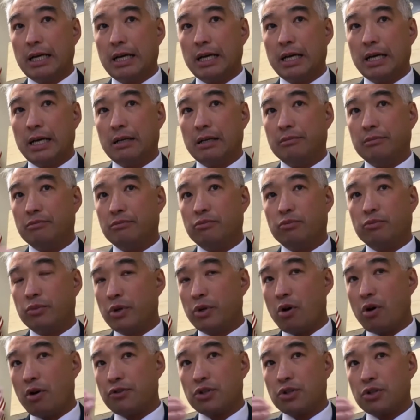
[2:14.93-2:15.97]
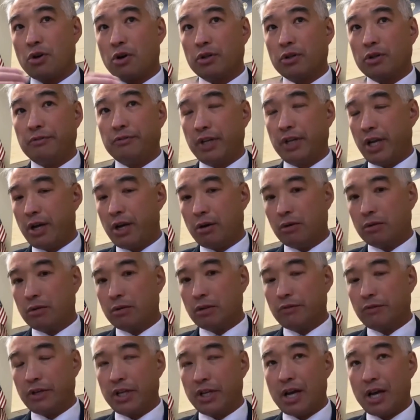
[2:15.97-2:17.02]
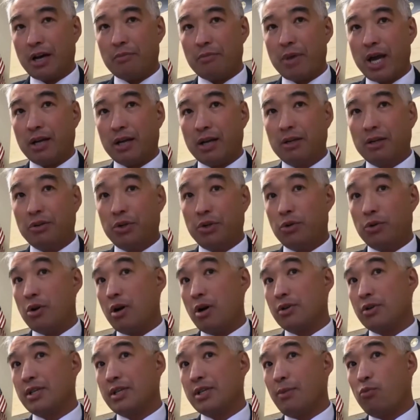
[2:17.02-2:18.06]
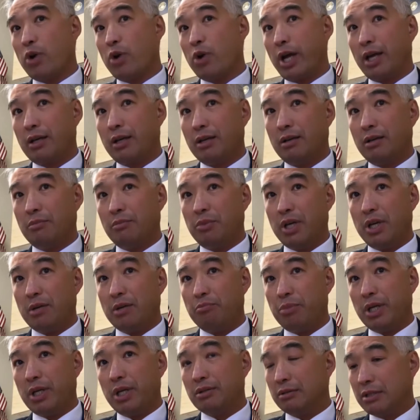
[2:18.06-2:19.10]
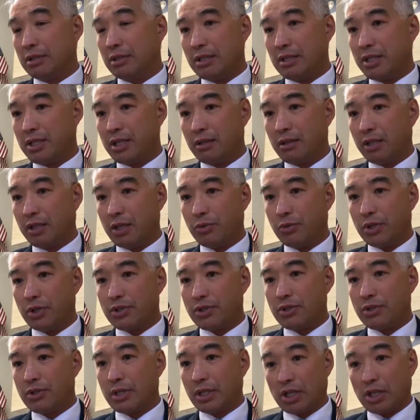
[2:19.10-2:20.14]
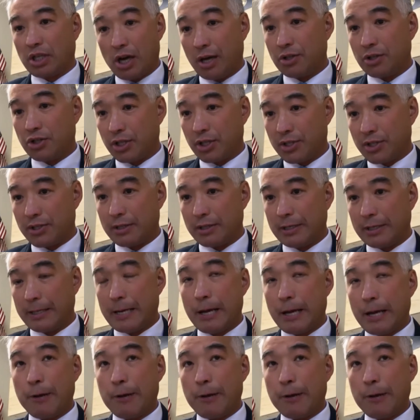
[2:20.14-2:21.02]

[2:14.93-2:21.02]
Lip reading: And we all saw the video of a young man in New York subway being beaten until he was unconscious.